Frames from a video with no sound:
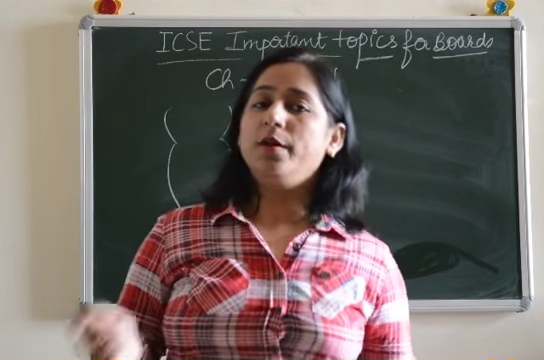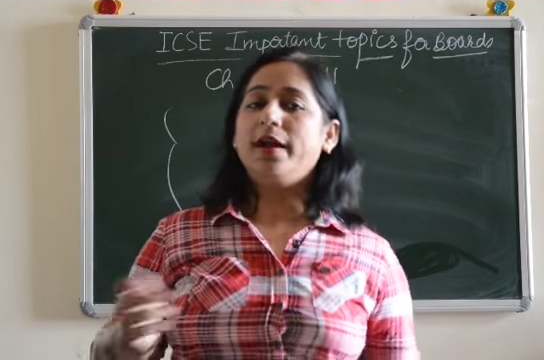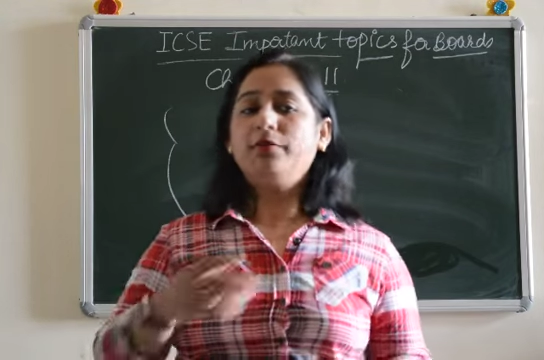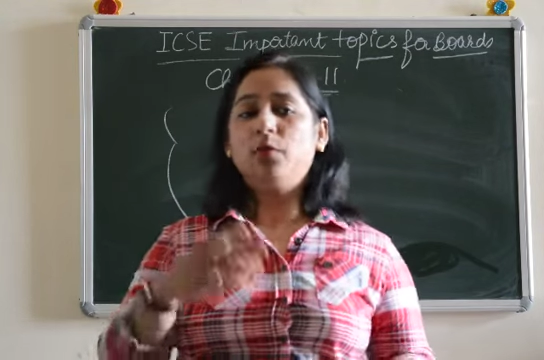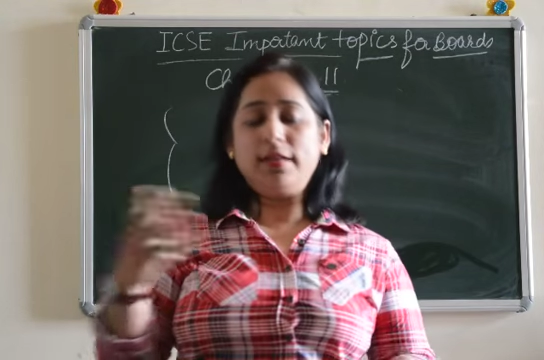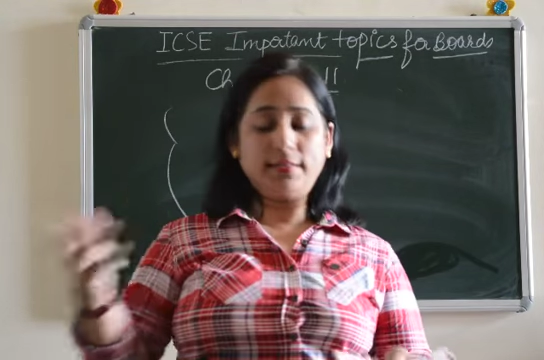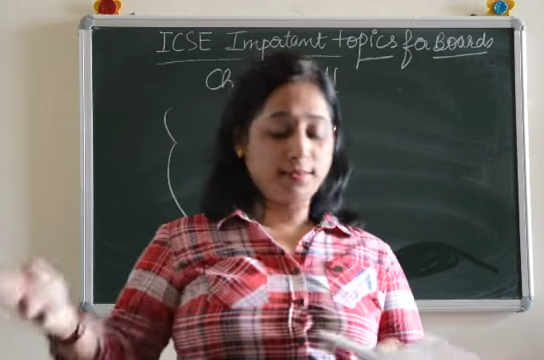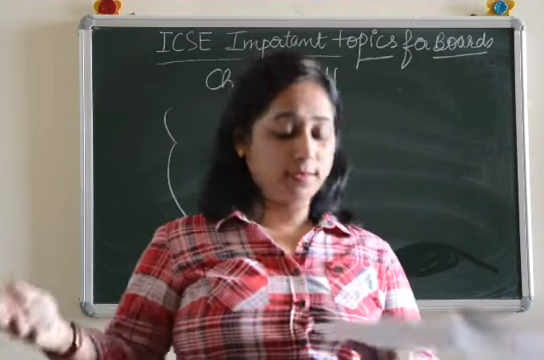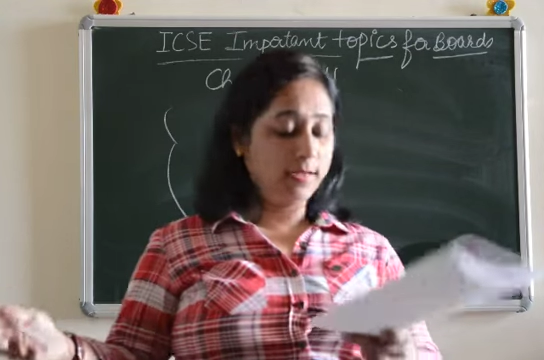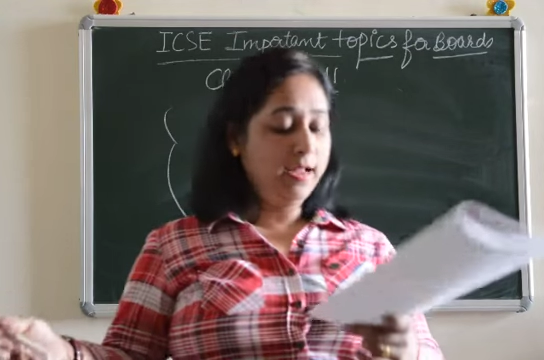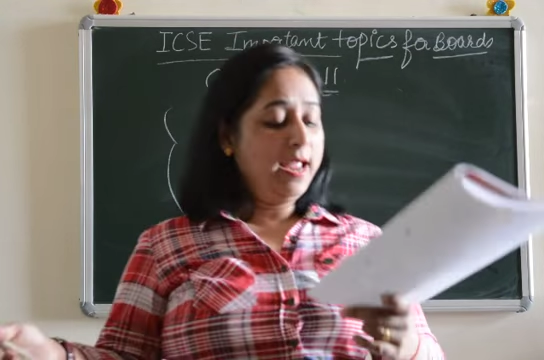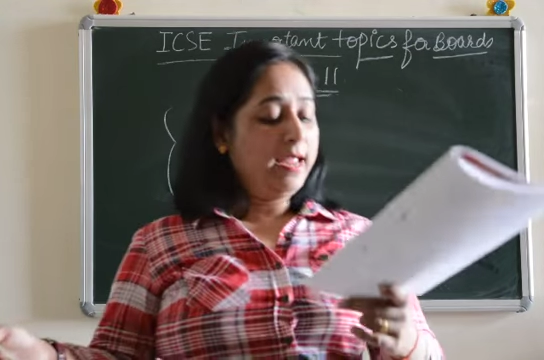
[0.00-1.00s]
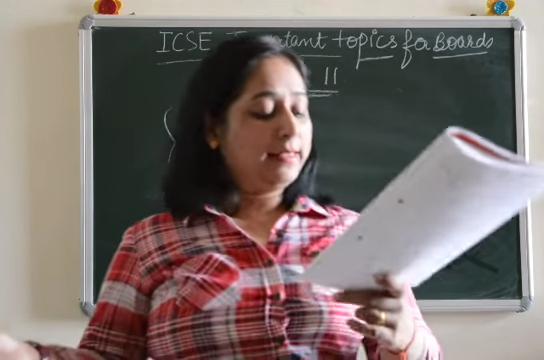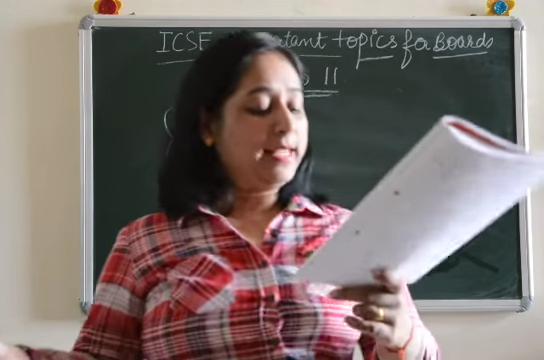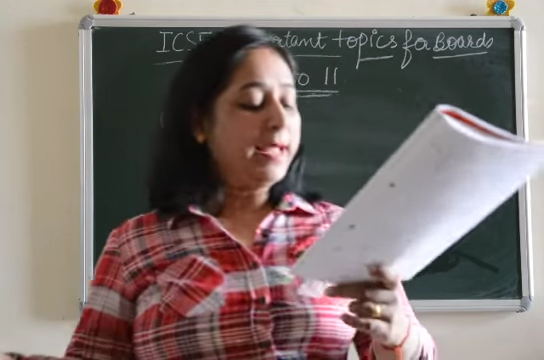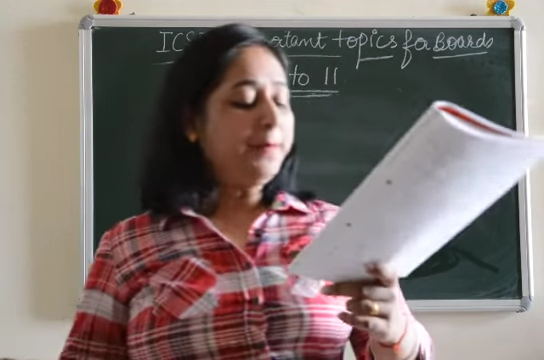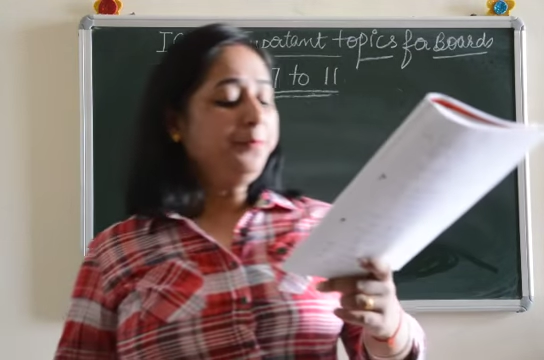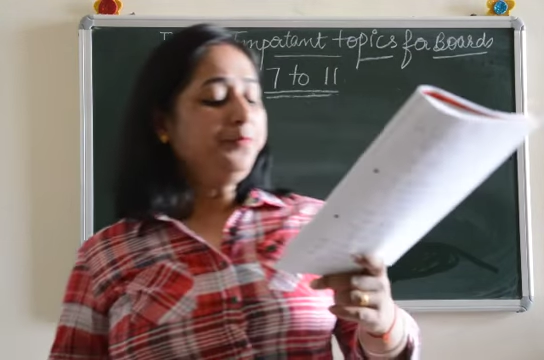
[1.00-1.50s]
You have to answer.
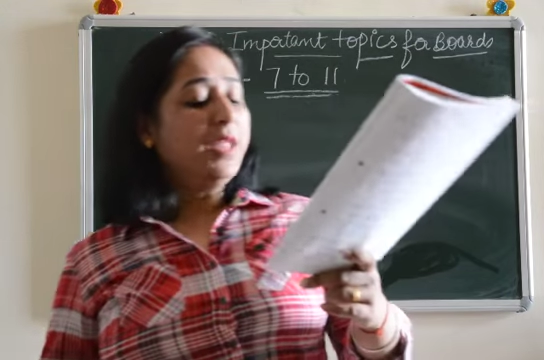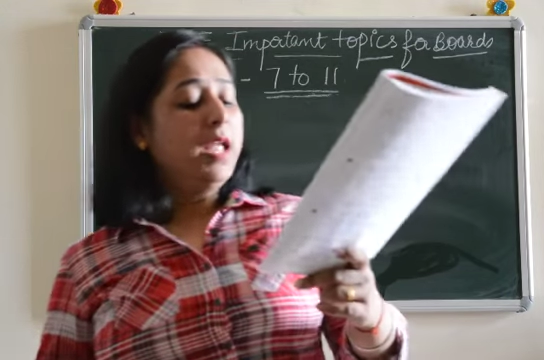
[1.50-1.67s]
Then